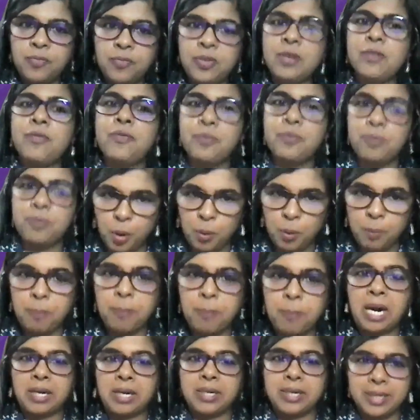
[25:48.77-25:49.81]
We have
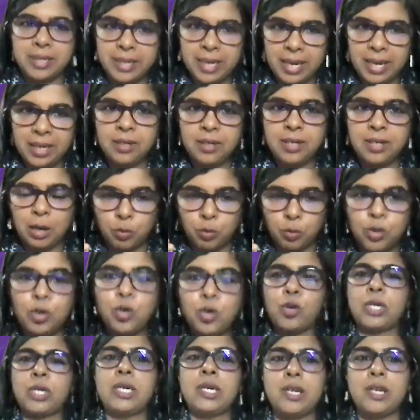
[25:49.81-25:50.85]
bombarded and
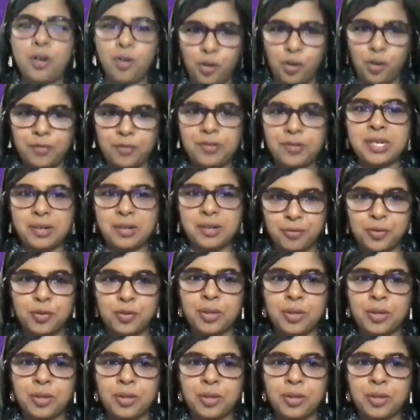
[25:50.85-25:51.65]
downloaded a lot of stuff